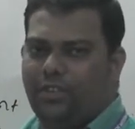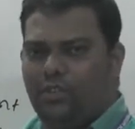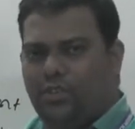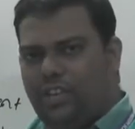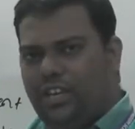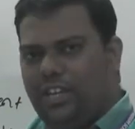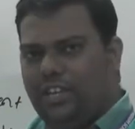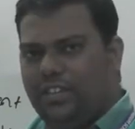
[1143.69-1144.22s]

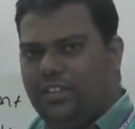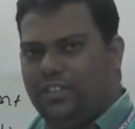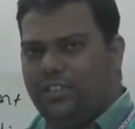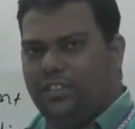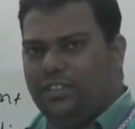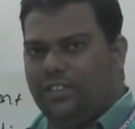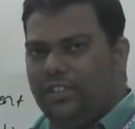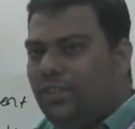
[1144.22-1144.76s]
Okay,
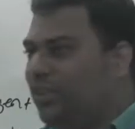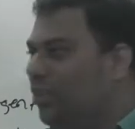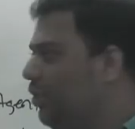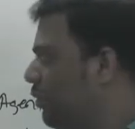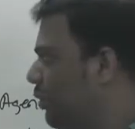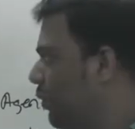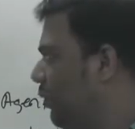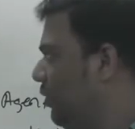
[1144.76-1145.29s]

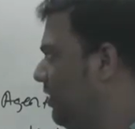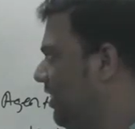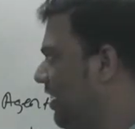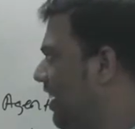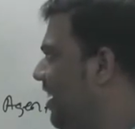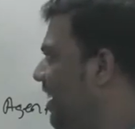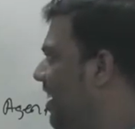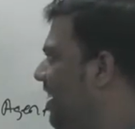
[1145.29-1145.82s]
so
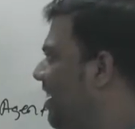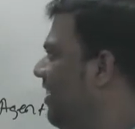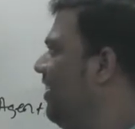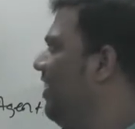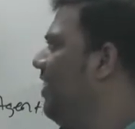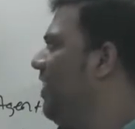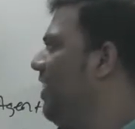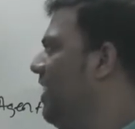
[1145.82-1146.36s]
see here,
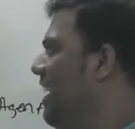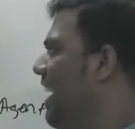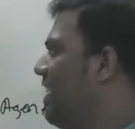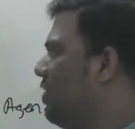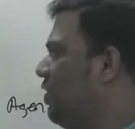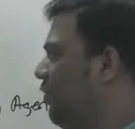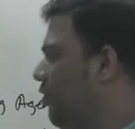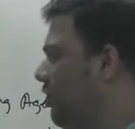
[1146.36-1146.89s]

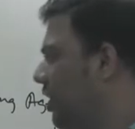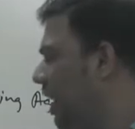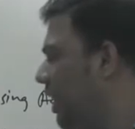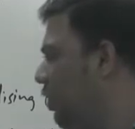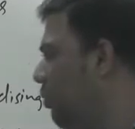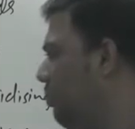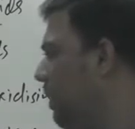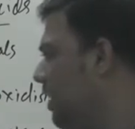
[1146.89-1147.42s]
reaction with
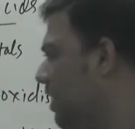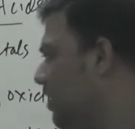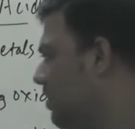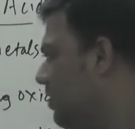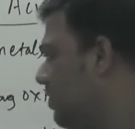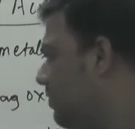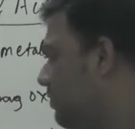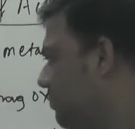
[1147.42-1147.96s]
active
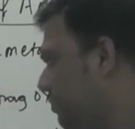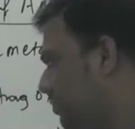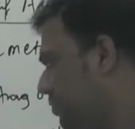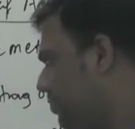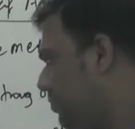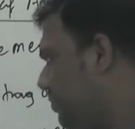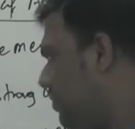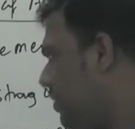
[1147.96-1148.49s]
metals.
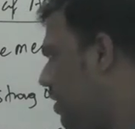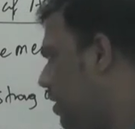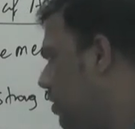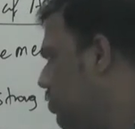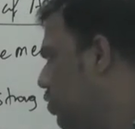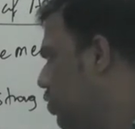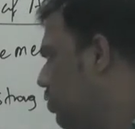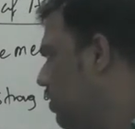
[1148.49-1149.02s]

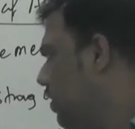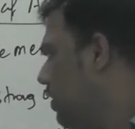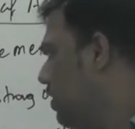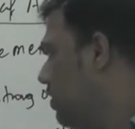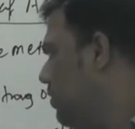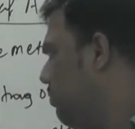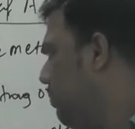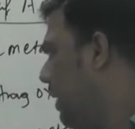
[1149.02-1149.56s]
So see
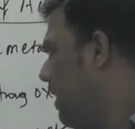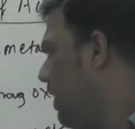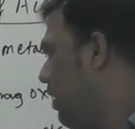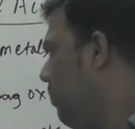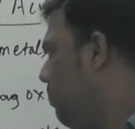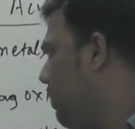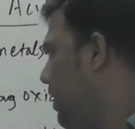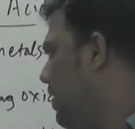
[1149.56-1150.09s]
this
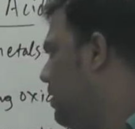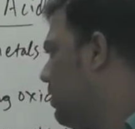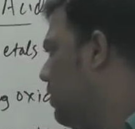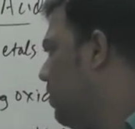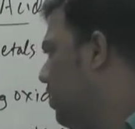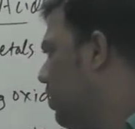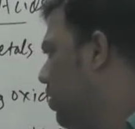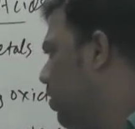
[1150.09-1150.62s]
metal
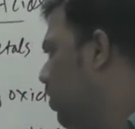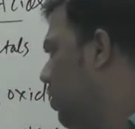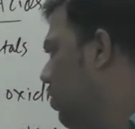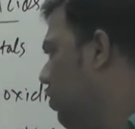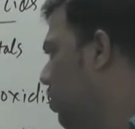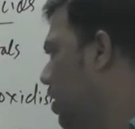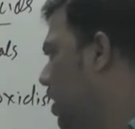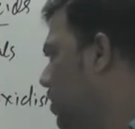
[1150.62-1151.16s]
plus
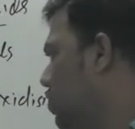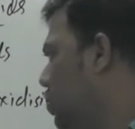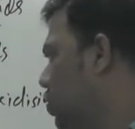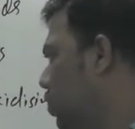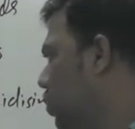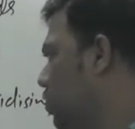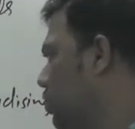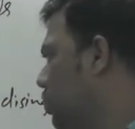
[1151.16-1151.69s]
your
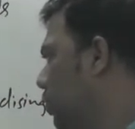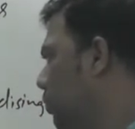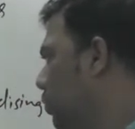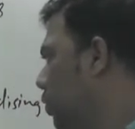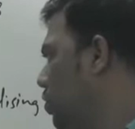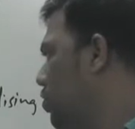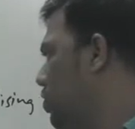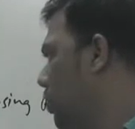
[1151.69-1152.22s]

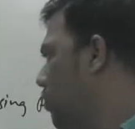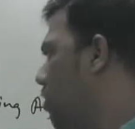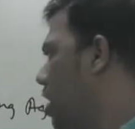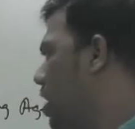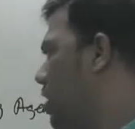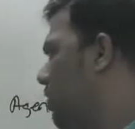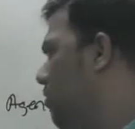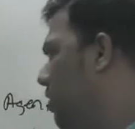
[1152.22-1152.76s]
H2SO4. So
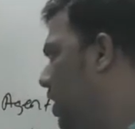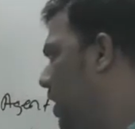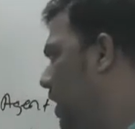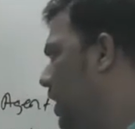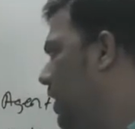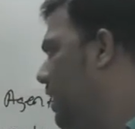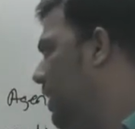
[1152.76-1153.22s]
what you will get?